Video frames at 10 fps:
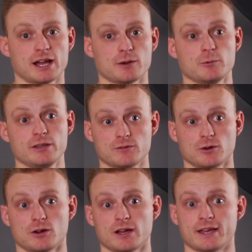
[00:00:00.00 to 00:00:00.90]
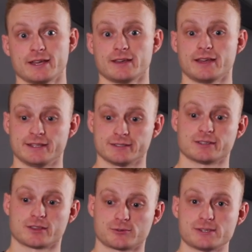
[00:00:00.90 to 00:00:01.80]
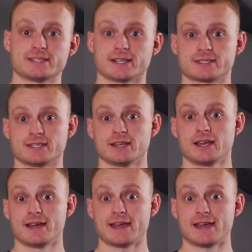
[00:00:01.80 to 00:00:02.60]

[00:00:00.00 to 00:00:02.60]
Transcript: and we've got a Insta360